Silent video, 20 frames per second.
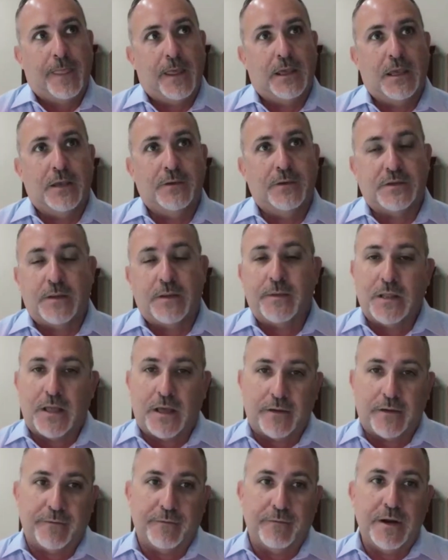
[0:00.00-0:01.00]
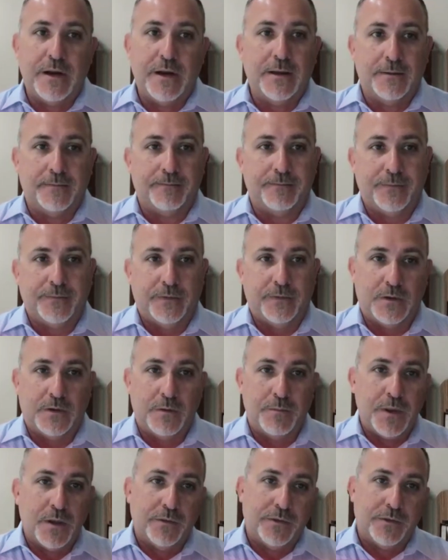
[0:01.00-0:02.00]
gives them a lot of freedom to
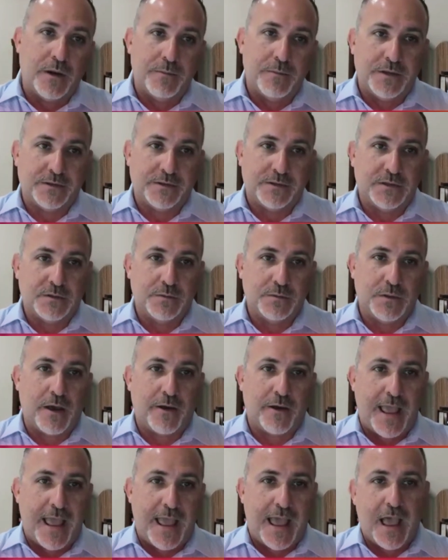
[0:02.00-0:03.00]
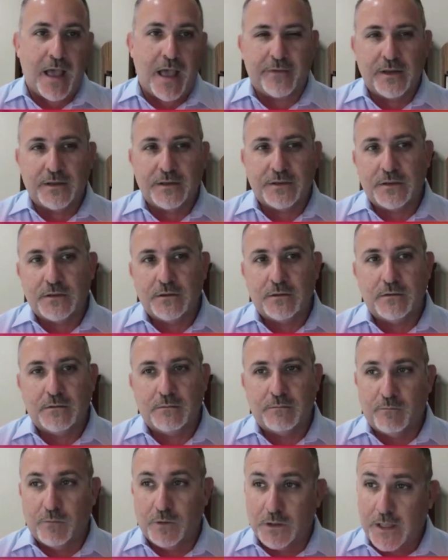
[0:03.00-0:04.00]
build their business without having
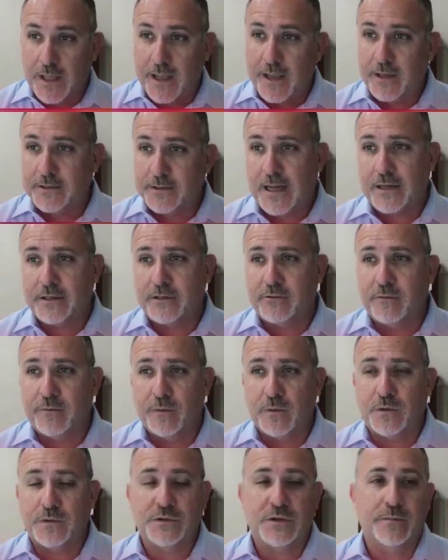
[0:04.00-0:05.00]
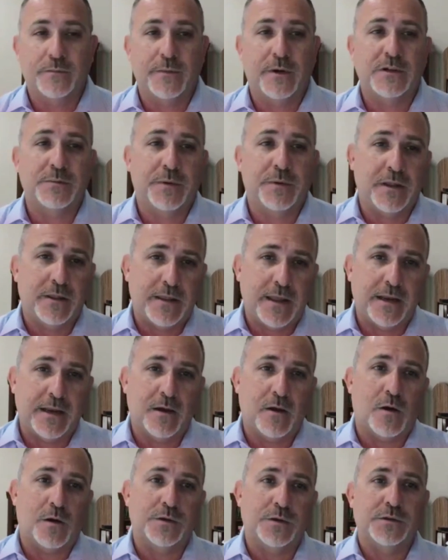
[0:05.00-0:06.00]
to rely on doctor referrals so much, but then it
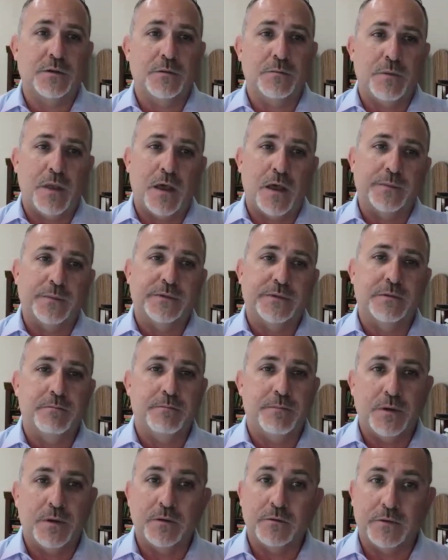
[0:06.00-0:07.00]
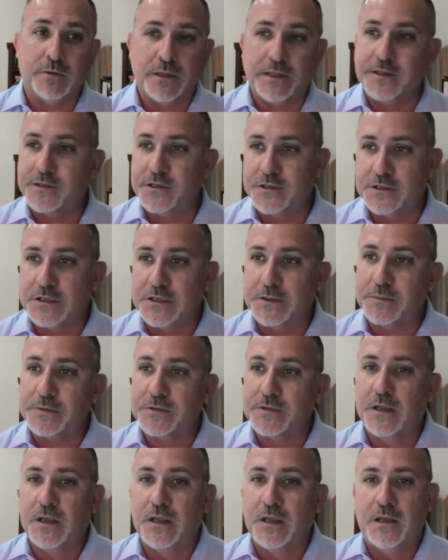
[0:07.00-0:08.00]
also helps them build
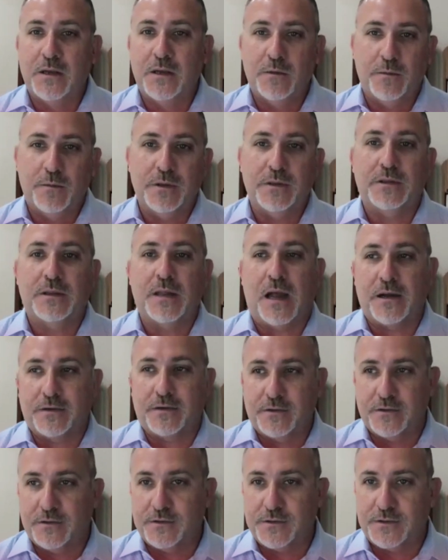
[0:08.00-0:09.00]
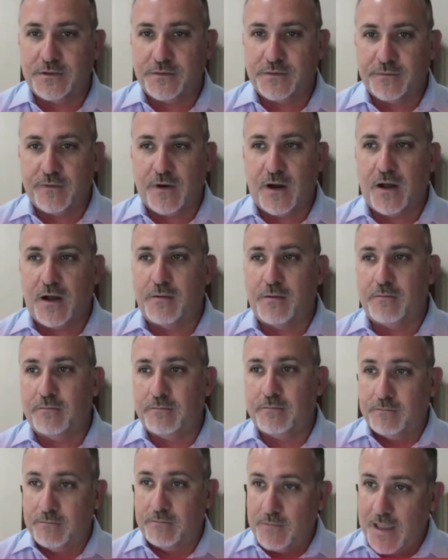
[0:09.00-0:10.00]
relationships with doctors
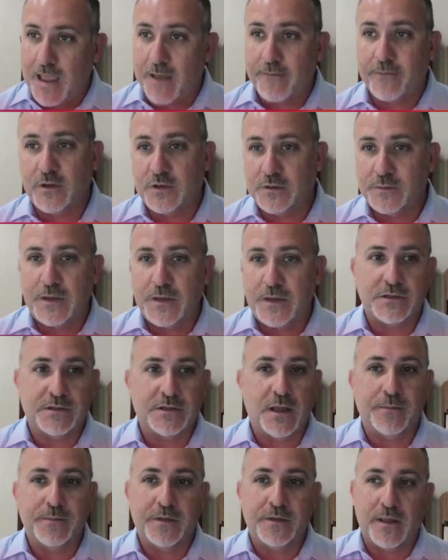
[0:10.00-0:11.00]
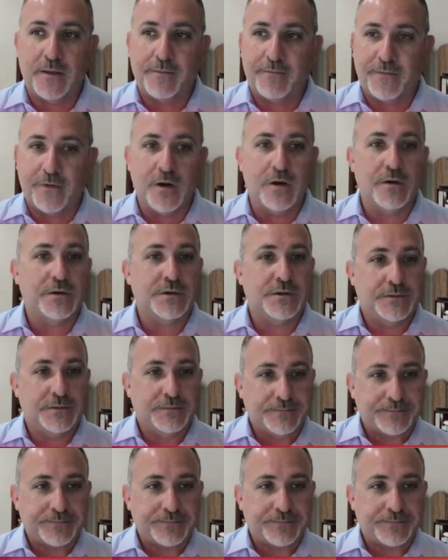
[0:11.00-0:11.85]
from having those patients come to them first.